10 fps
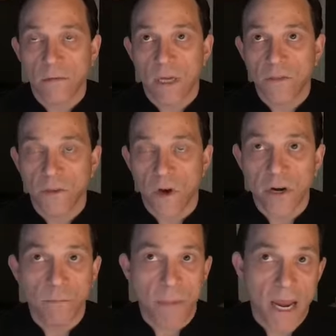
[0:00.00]
It
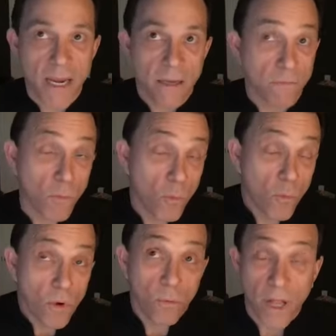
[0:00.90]
started by,
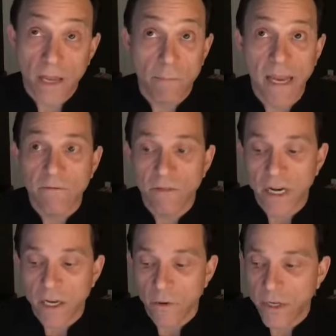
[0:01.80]
well, I made a
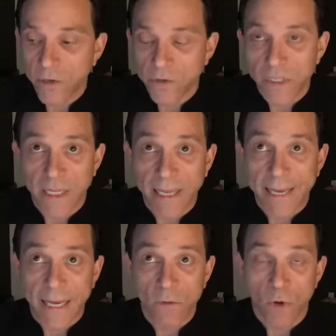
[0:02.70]
video at UCLA.